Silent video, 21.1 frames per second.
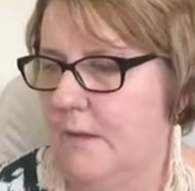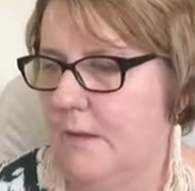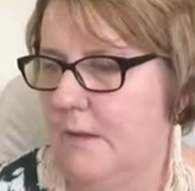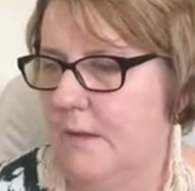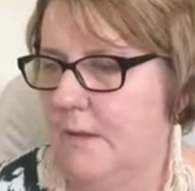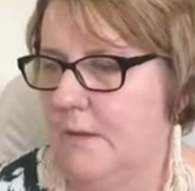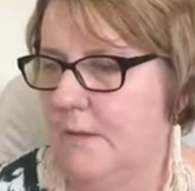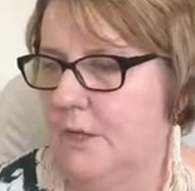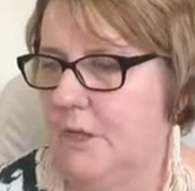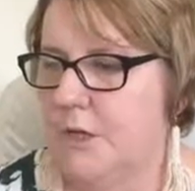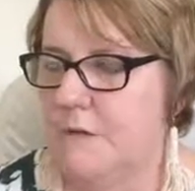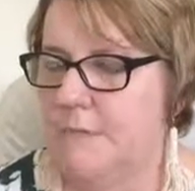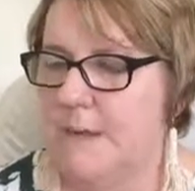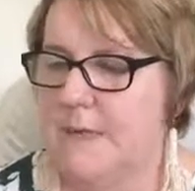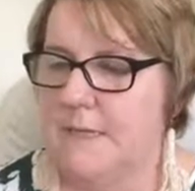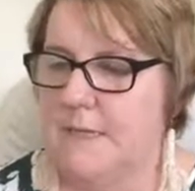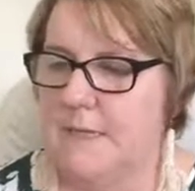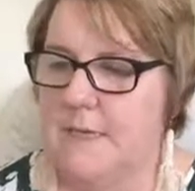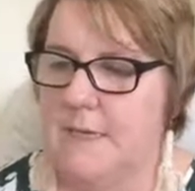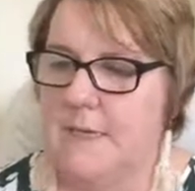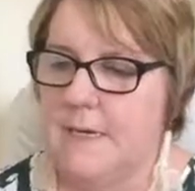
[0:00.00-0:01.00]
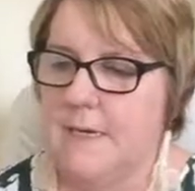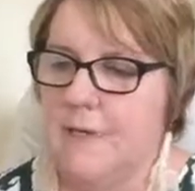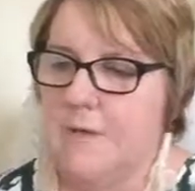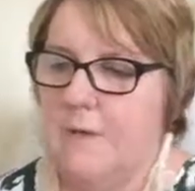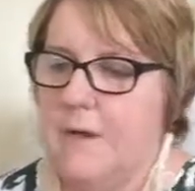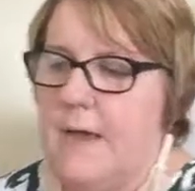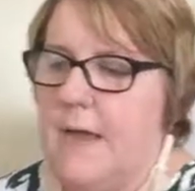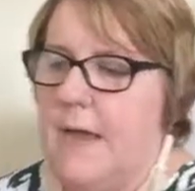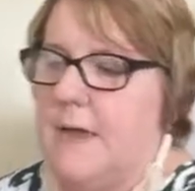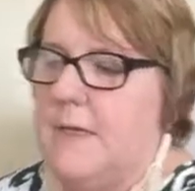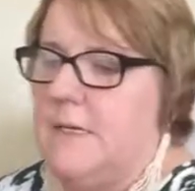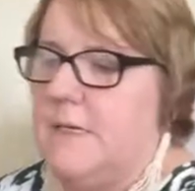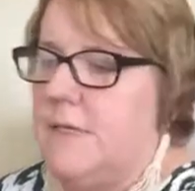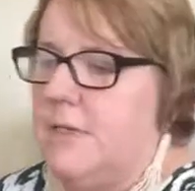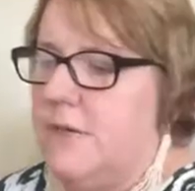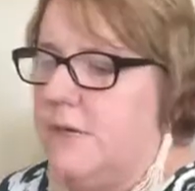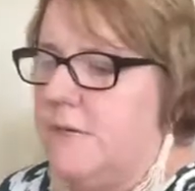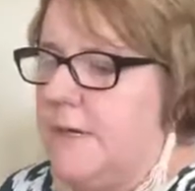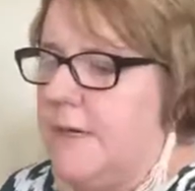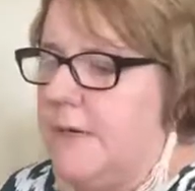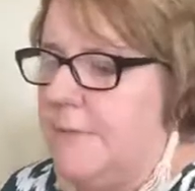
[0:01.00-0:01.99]
So you basically created
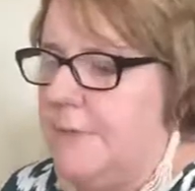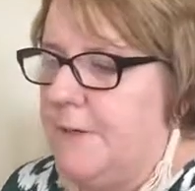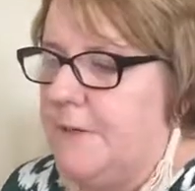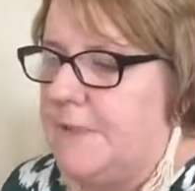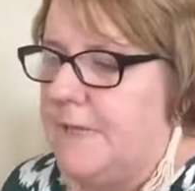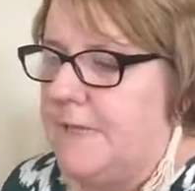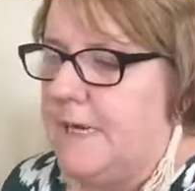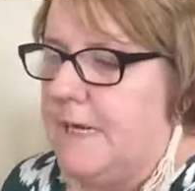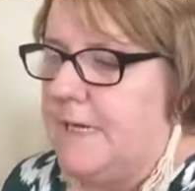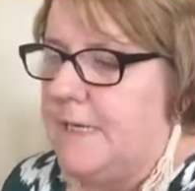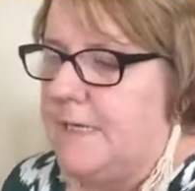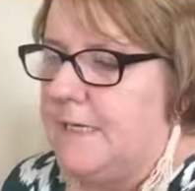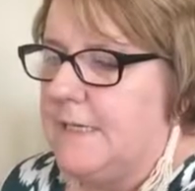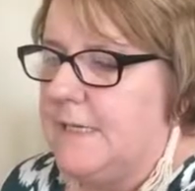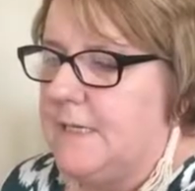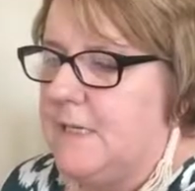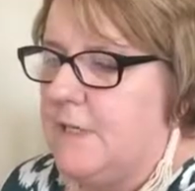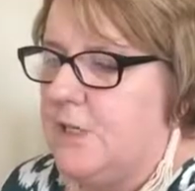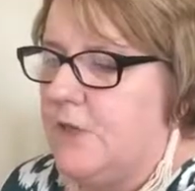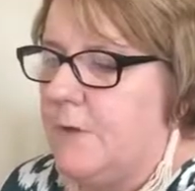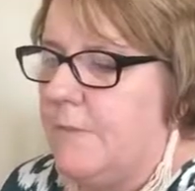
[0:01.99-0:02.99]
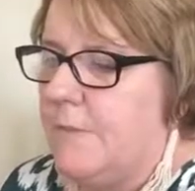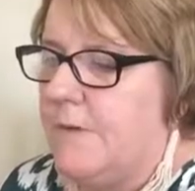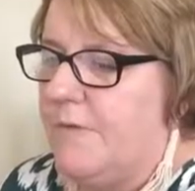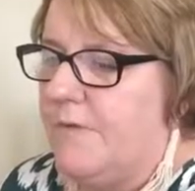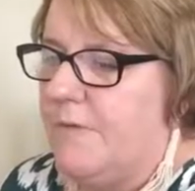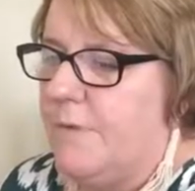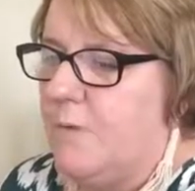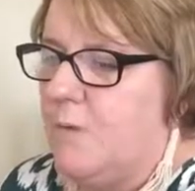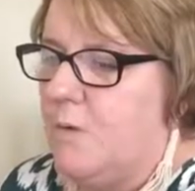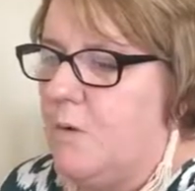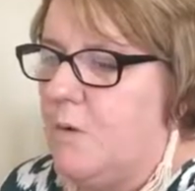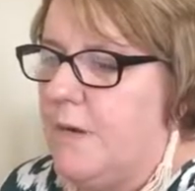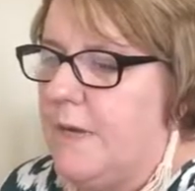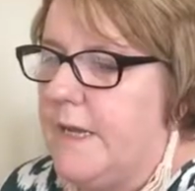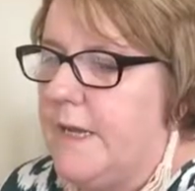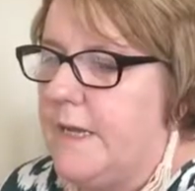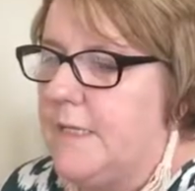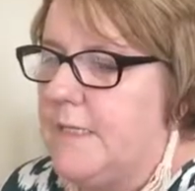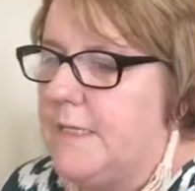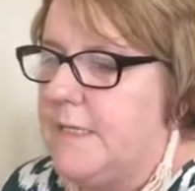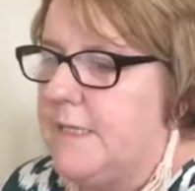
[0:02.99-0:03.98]
your inner personalities to stop you from walking
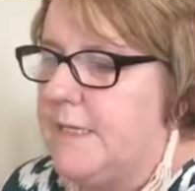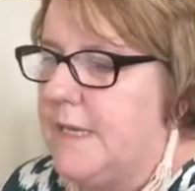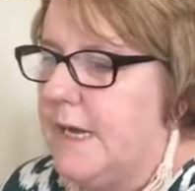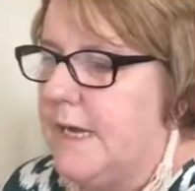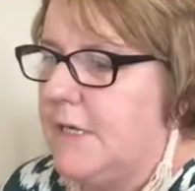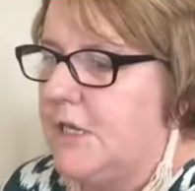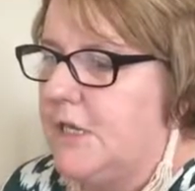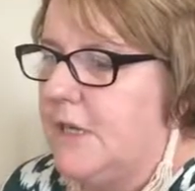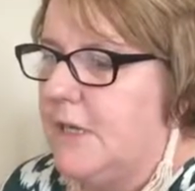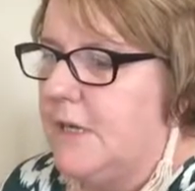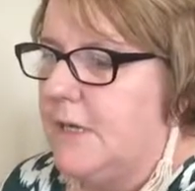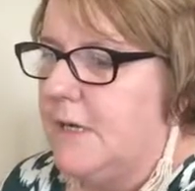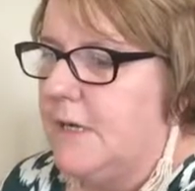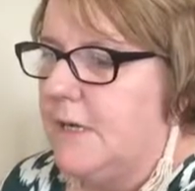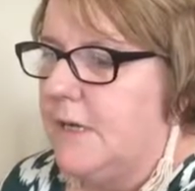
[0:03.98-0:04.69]
into danger.